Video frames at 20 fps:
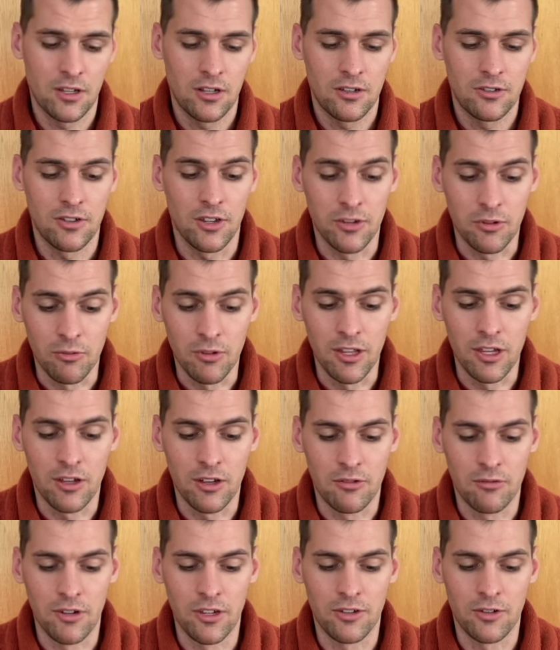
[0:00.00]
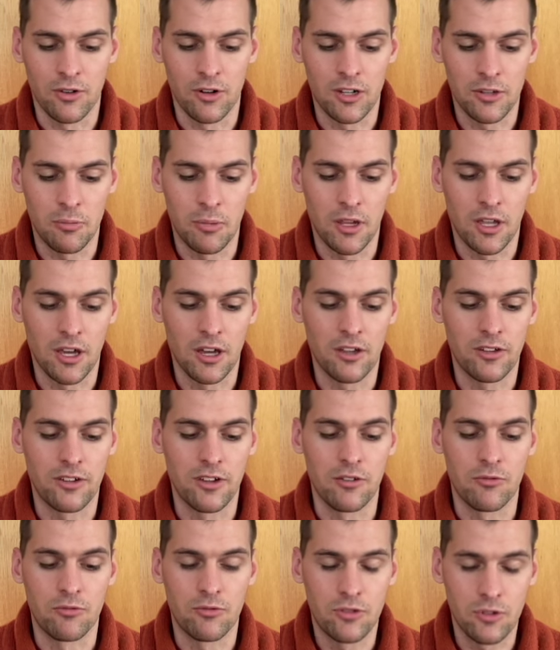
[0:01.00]
So that's a really good resource because
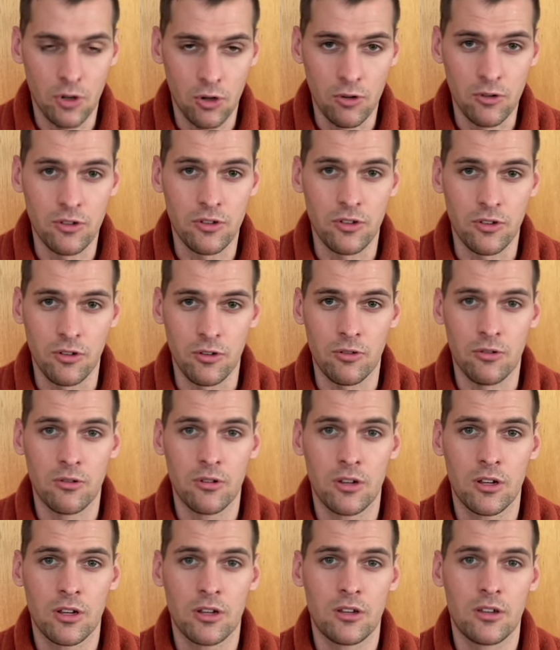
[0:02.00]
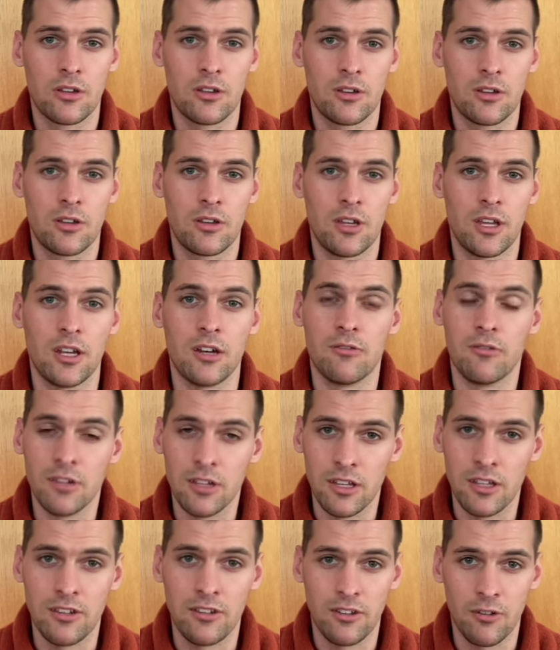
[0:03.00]
it shows you in a really
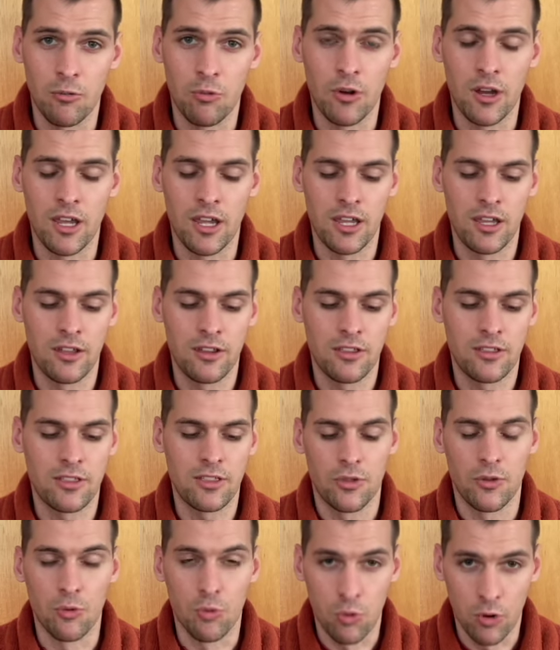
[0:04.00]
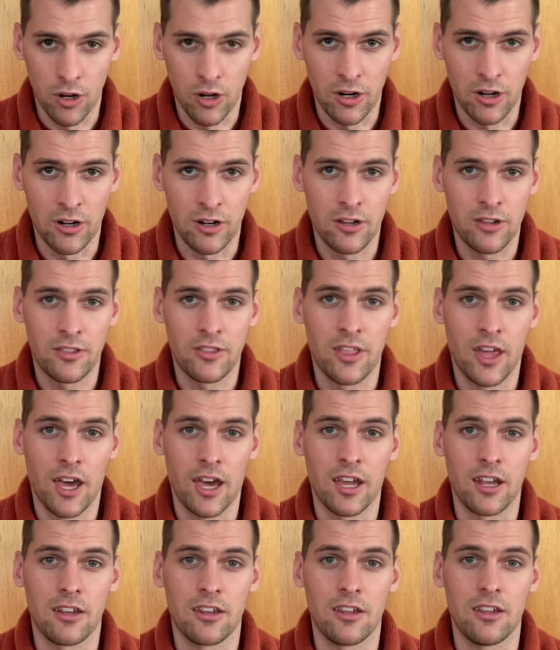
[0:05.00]
easy way the word
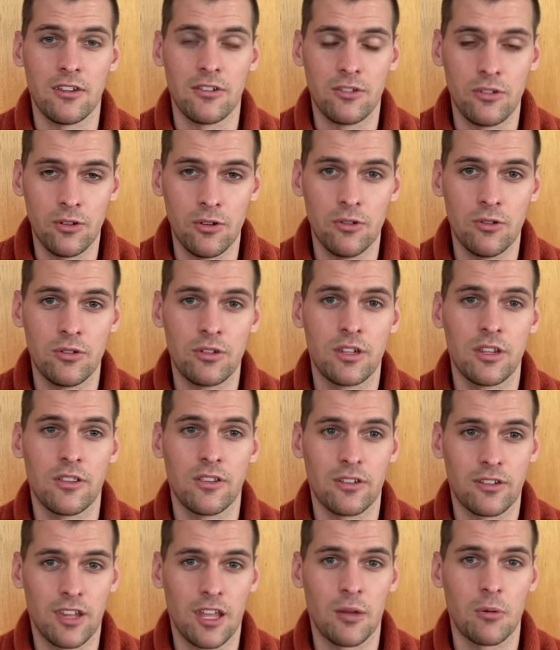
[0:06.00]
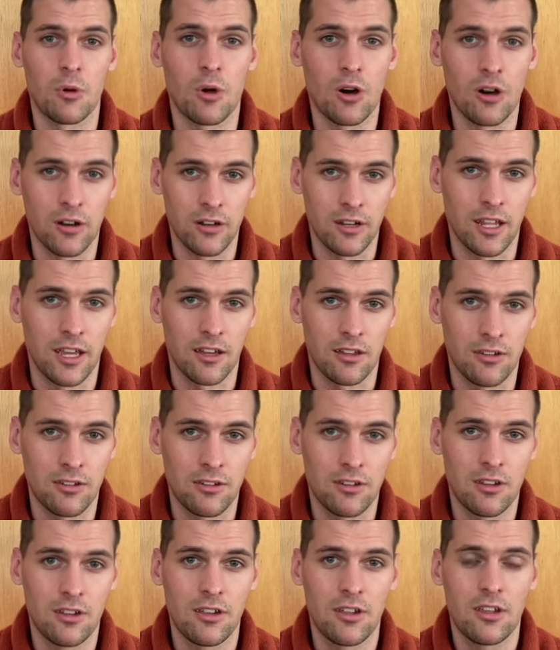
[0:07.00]
that is used in the same
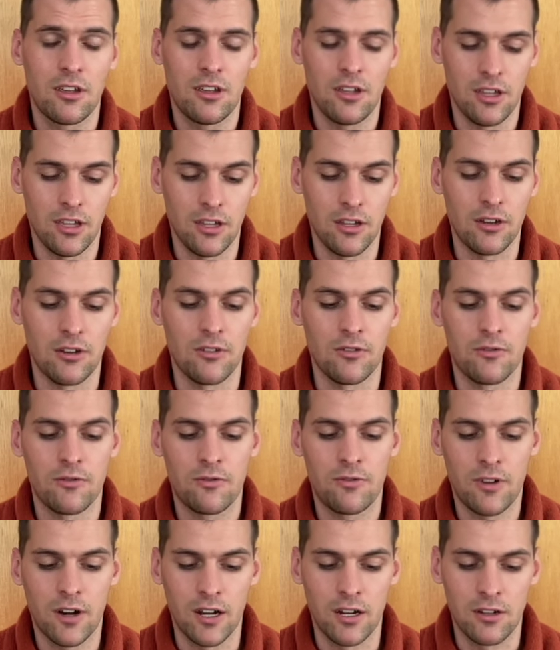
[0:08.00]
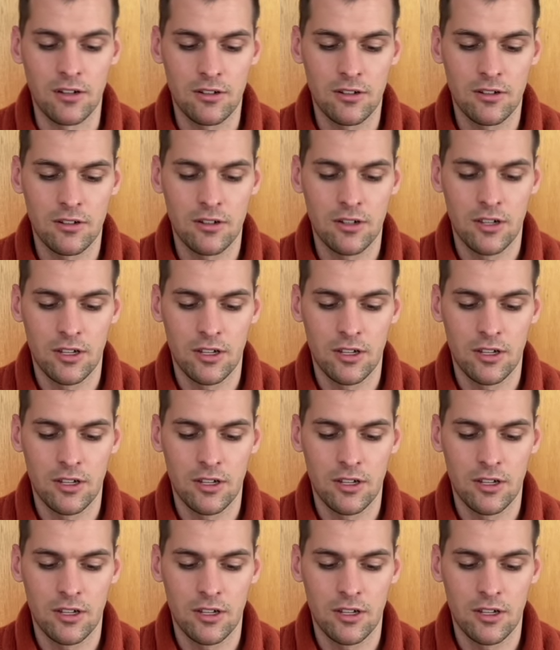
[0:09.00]
context in French.